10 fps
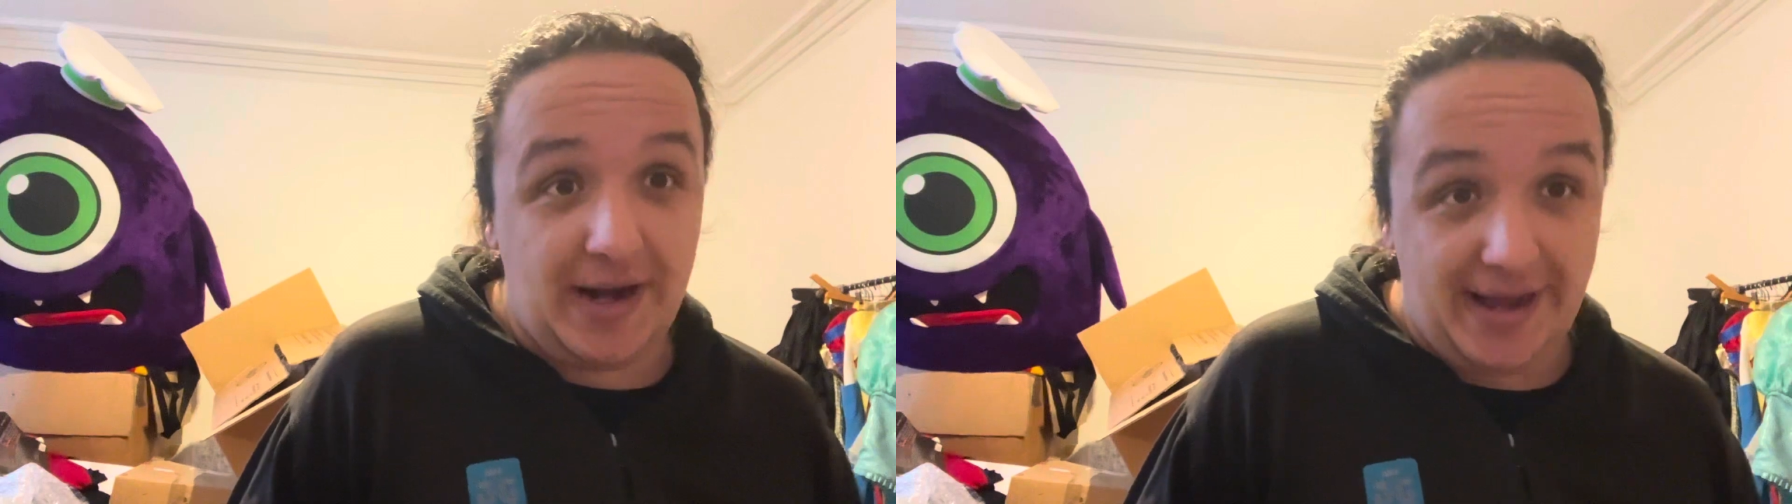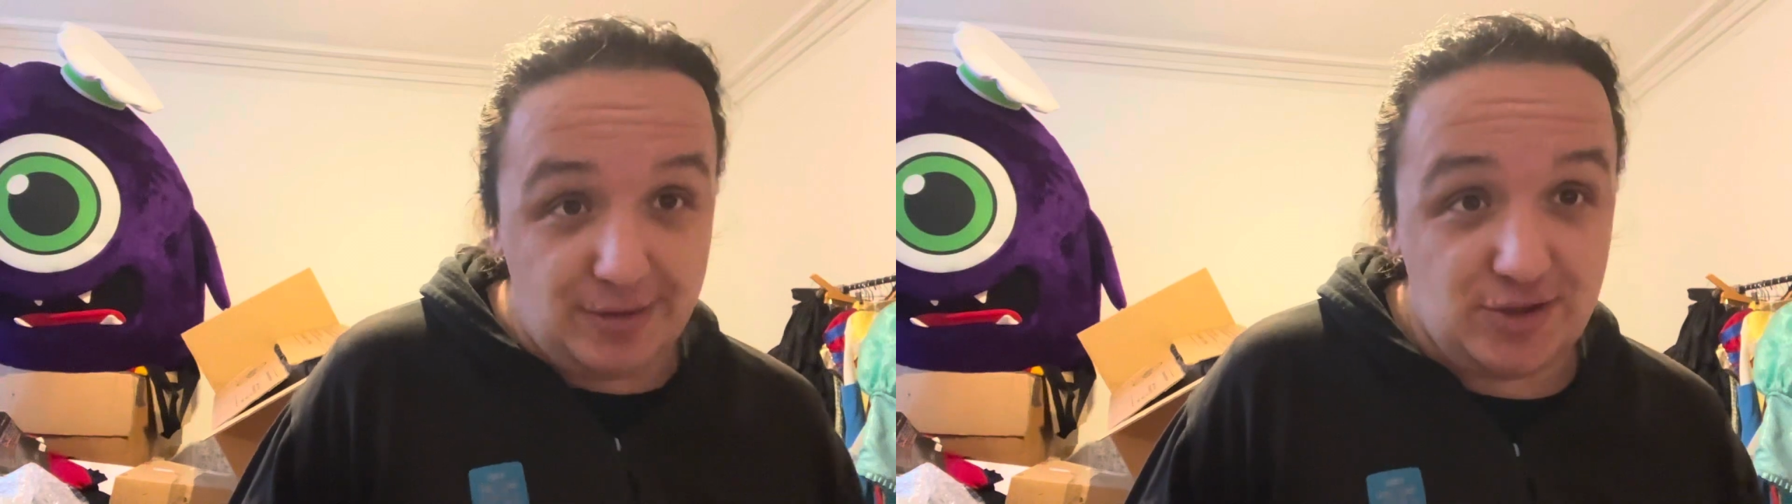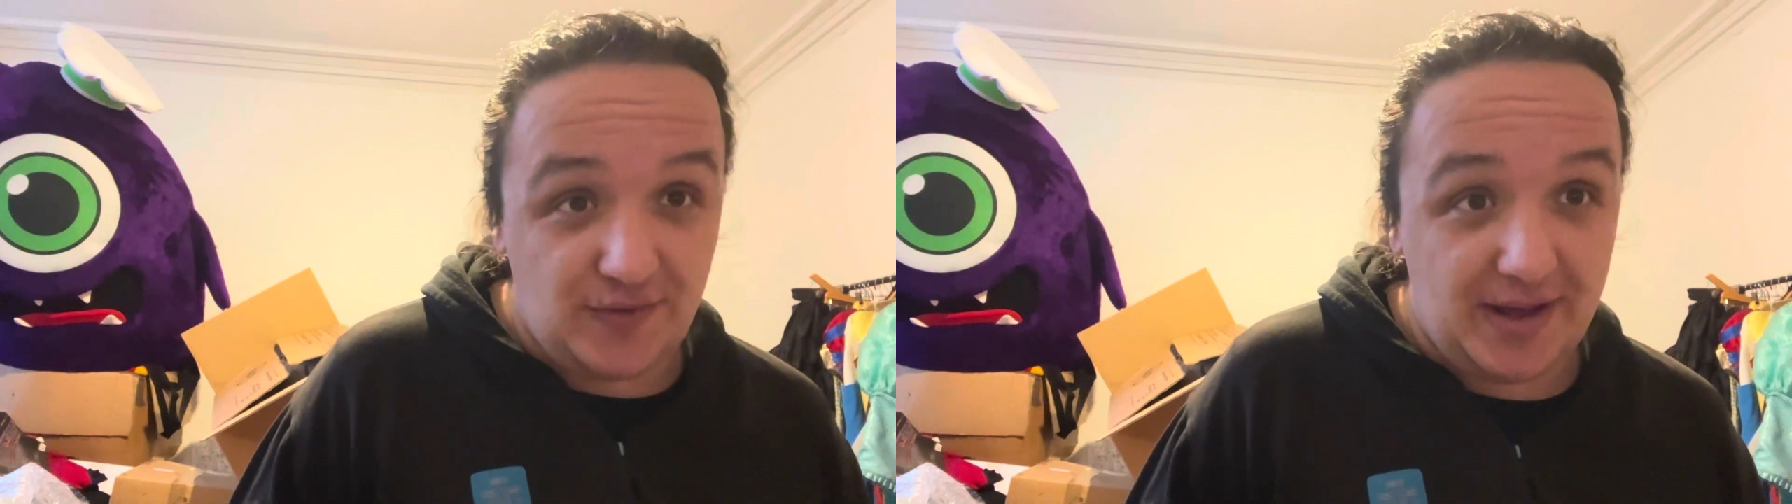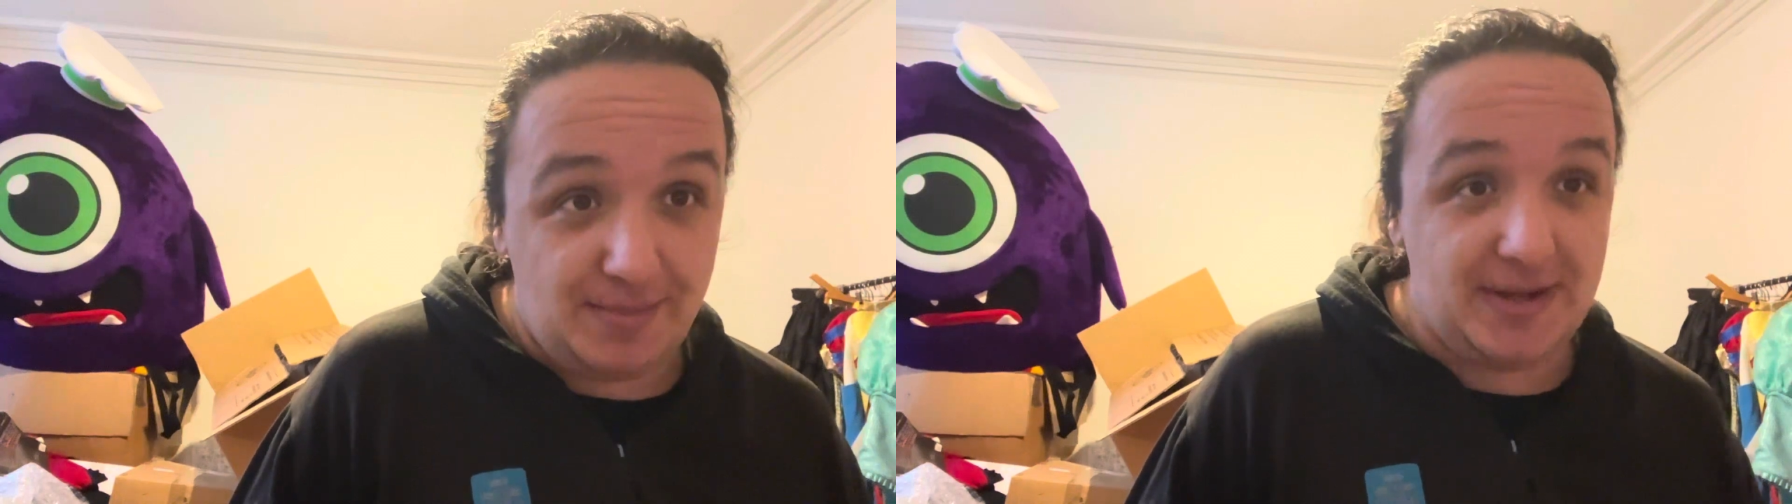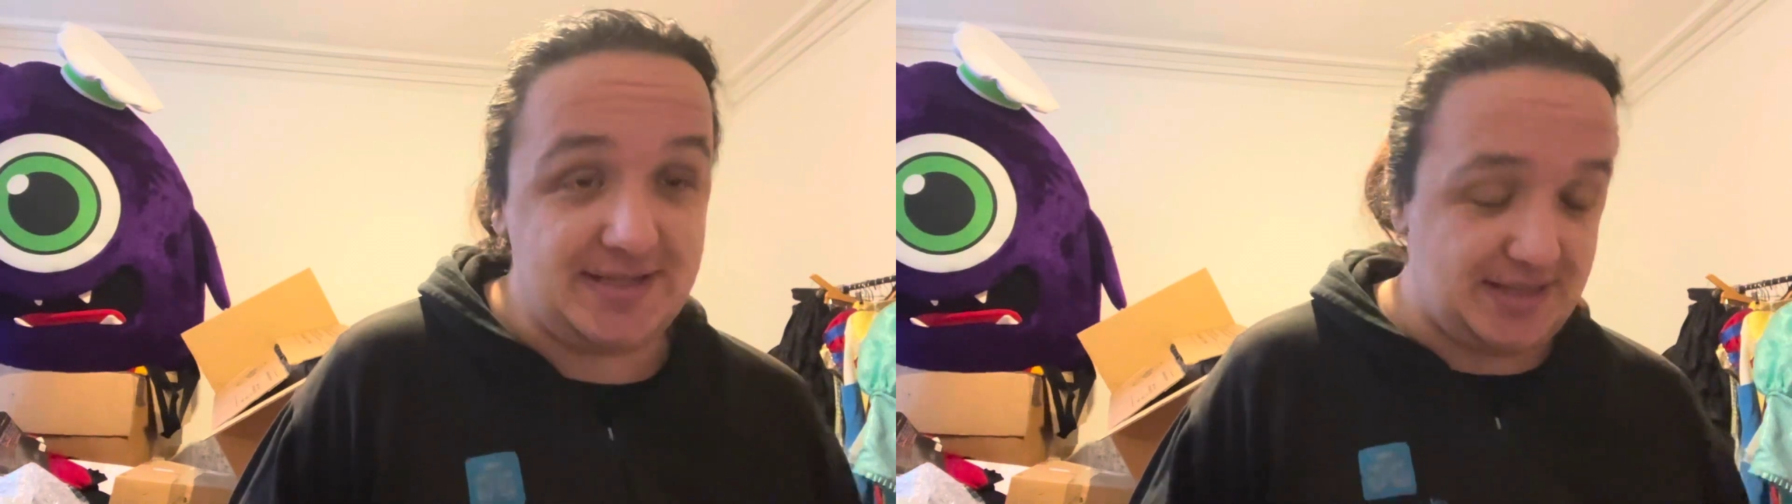in a house fire,
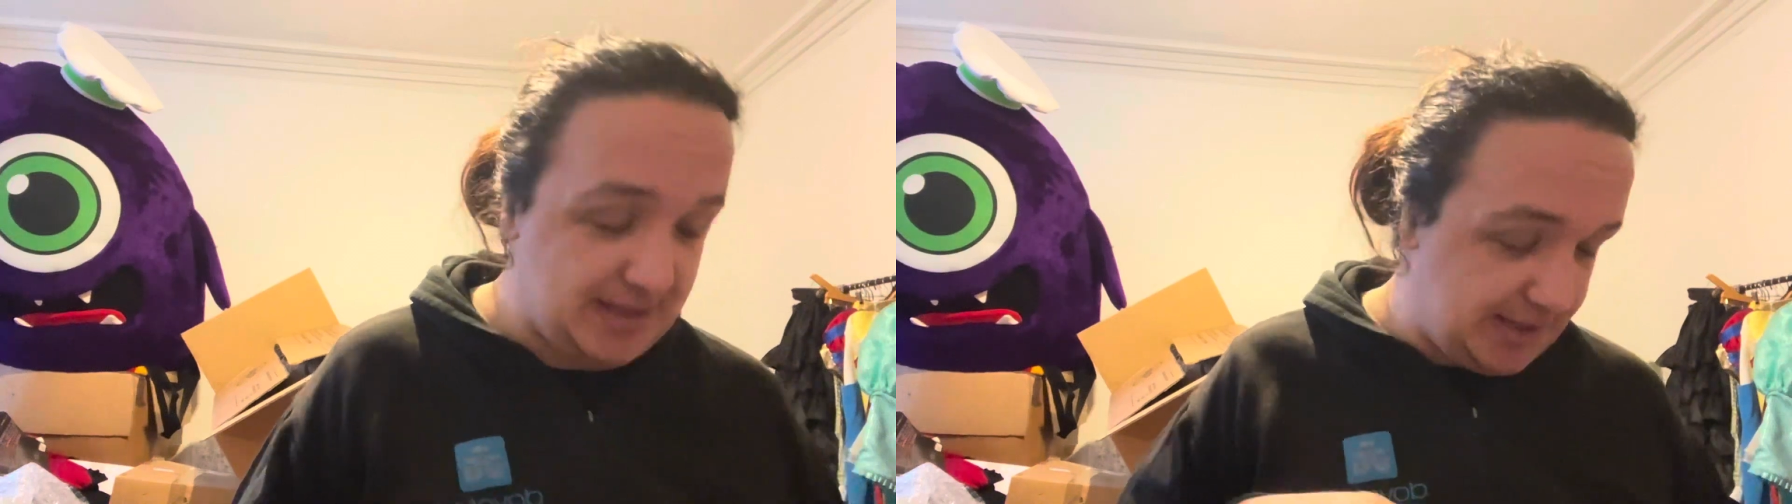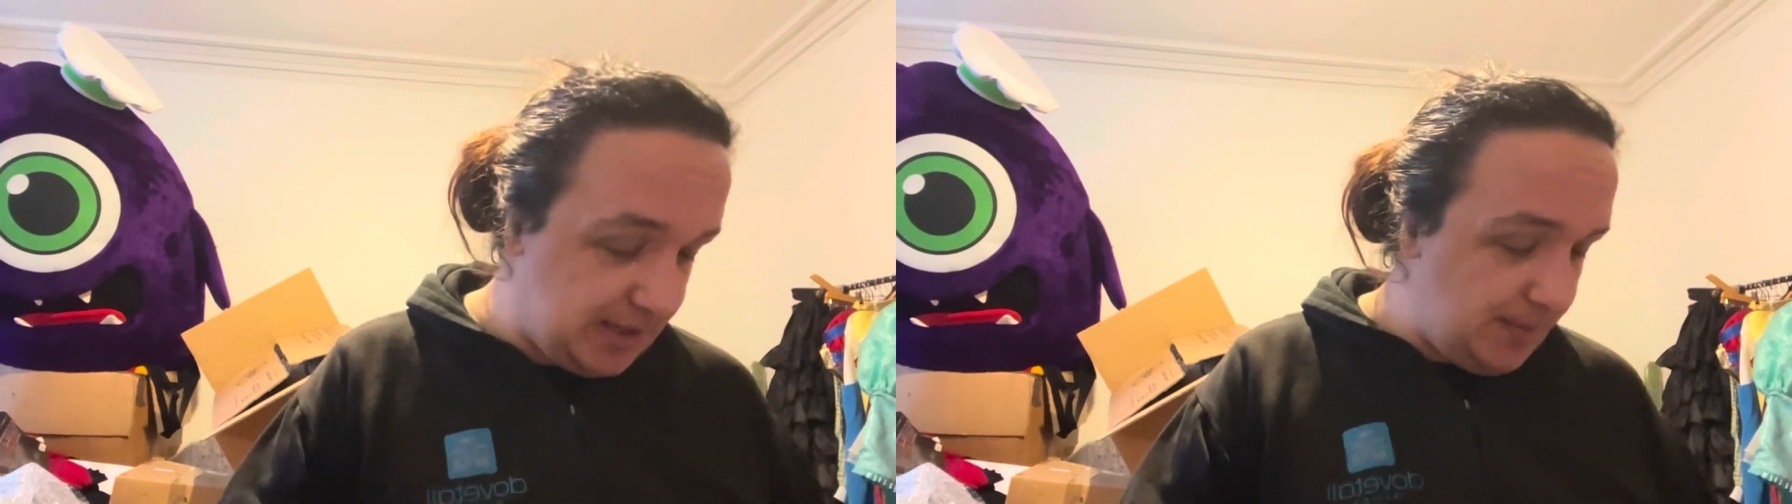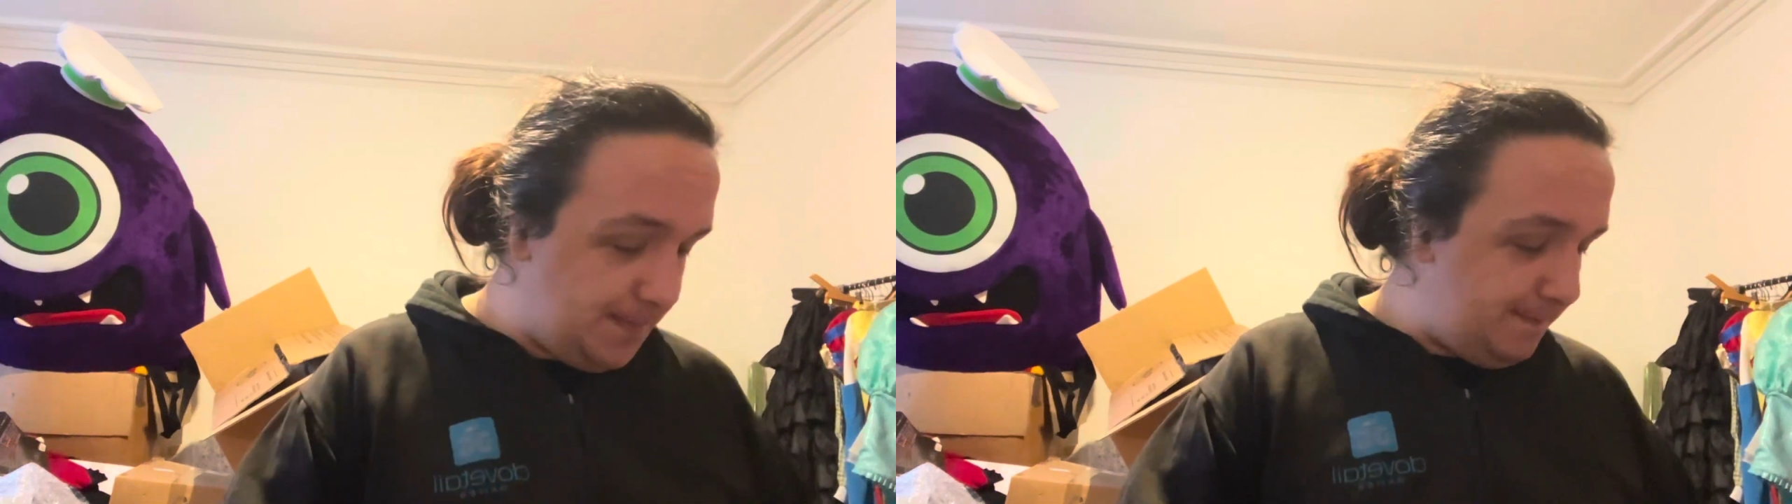please and thank you.